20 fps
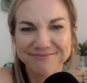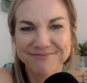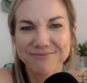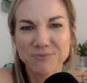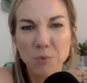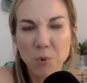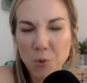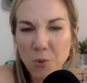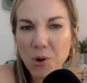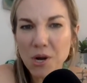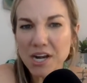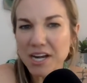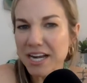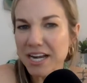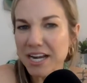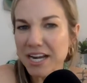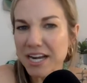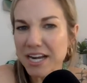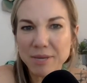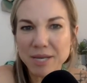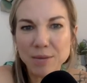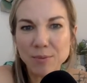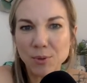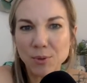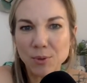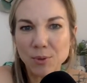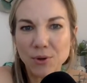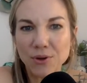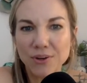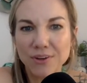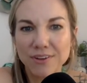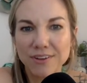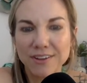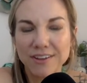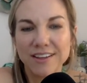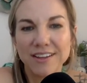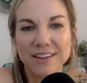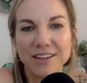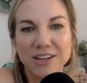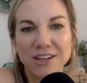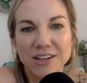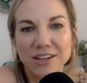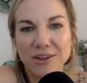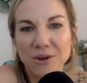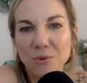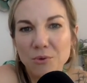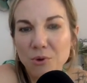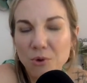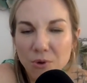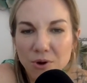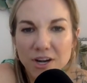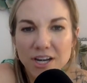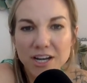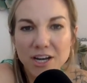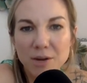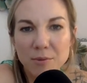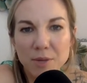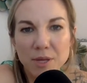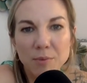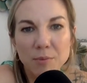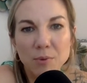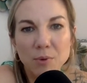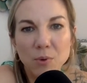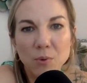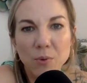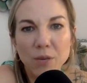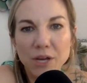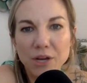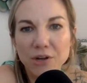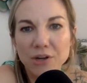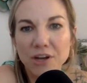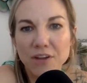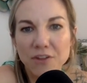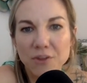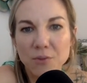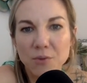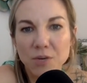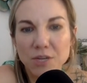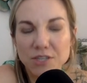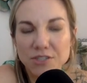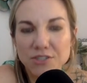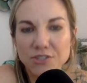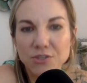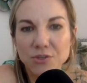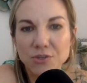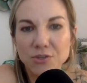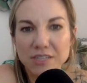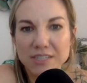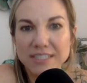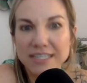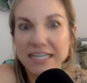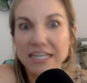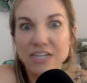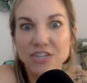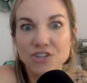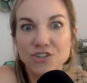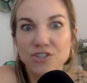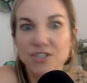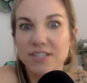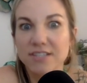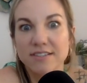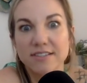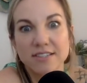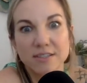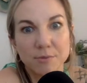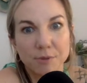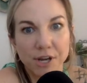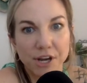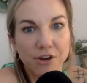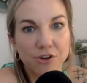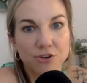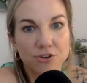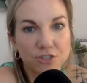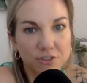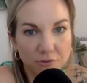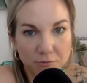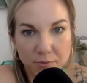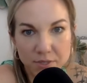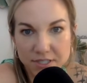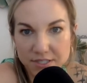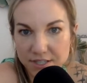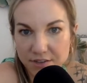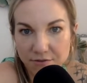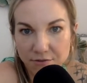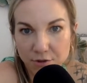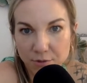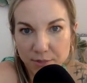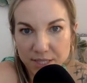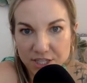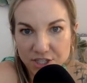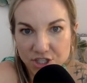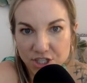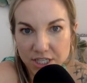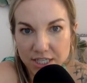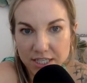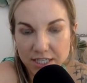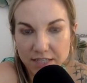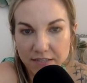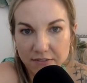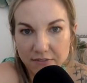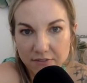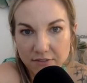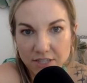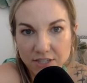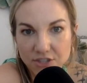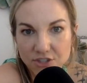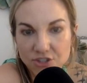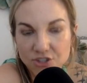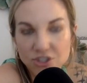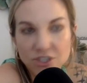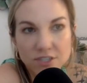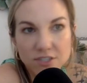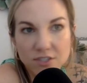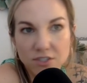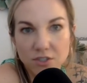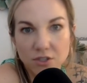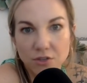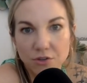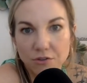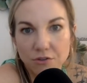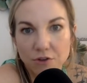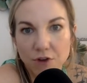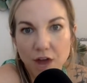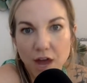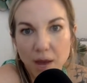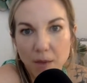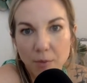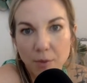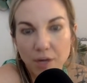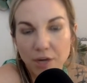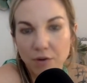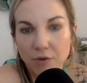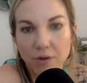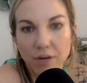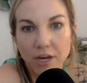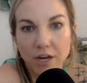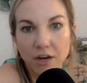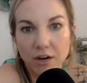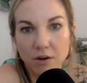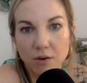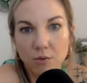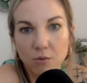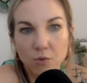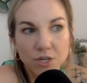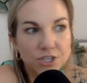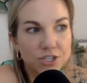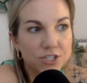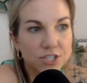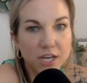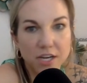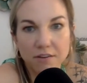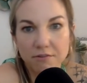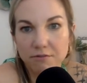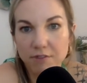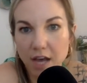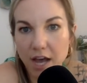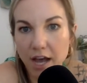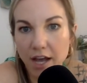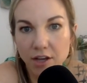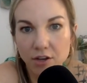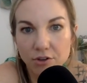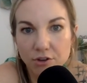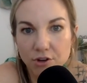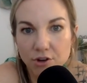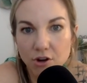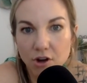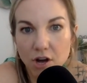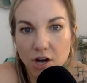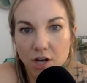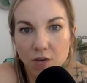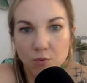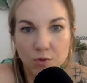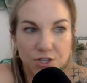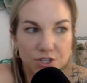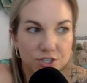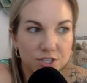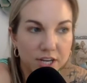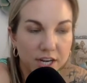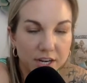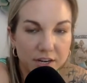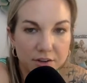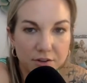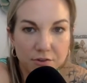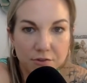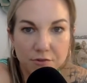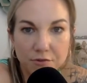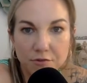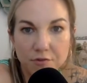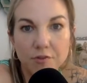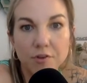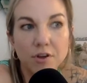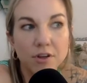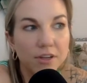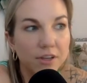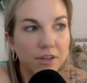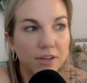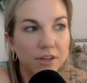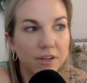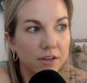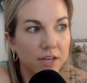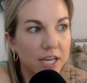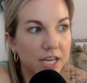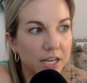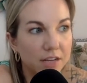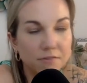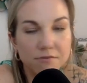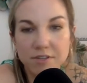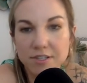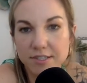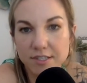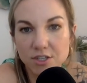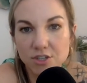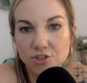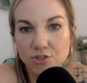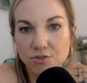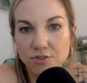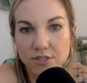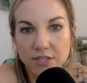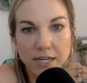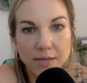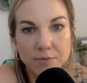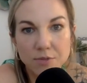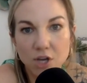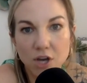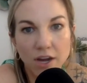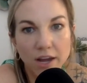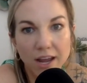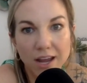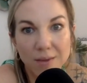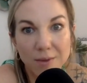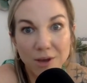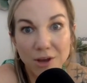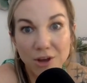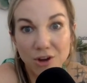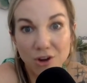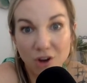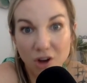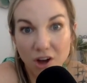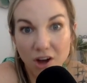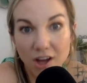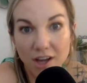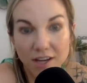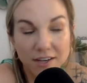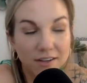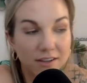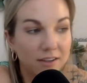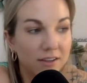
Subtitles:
We're ordinary people. We are not the ones who are dangerous disseminators of misinformation. That's just a load of crap. I don't care which side of the aisle you're on, which side of any of these issues that I'm talking about you're on.